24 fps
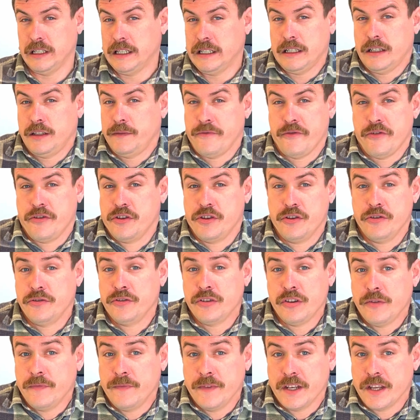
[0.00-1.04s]
this is for a
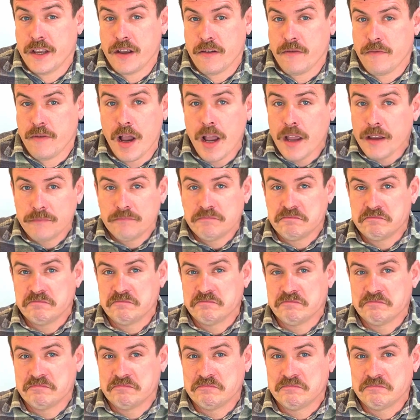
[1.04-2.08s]
YouTube video, right?
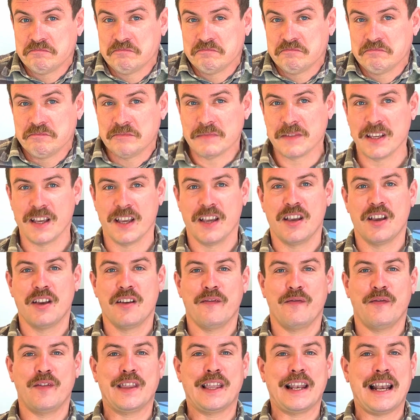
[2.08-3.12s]

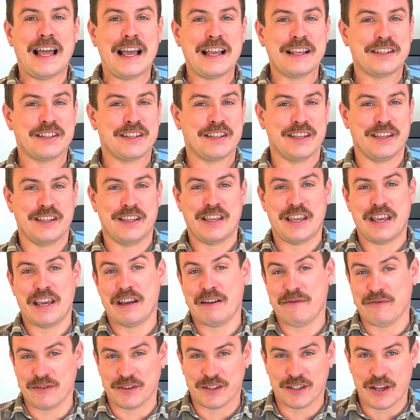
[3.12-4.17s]
For the last
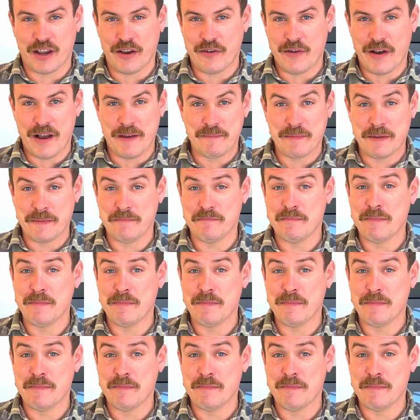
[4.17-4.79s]
year or so, I've been